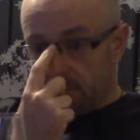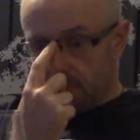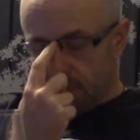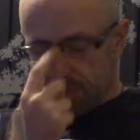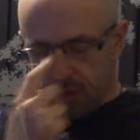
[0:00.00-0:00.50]

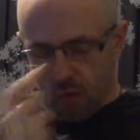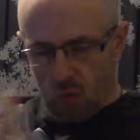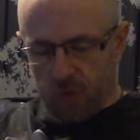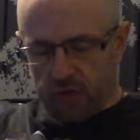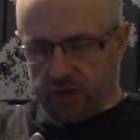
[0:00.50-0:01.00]

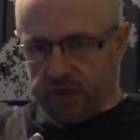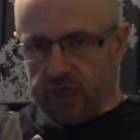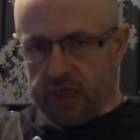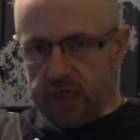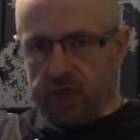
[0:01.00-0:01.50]
nowhere
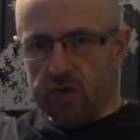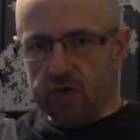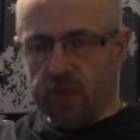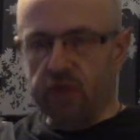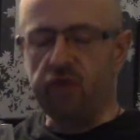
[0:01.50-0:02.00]
near
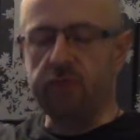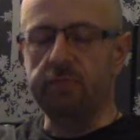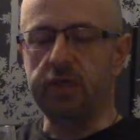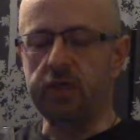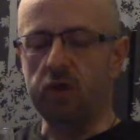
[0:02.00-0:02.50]
the cream
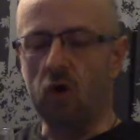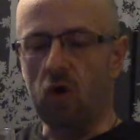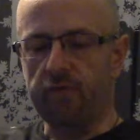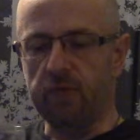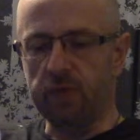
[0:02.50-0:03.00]
that you
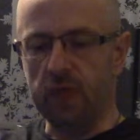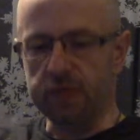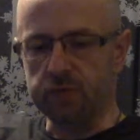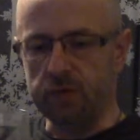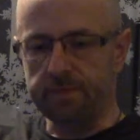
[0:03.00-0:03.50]
got from the
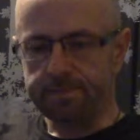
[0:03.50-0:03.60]
last one.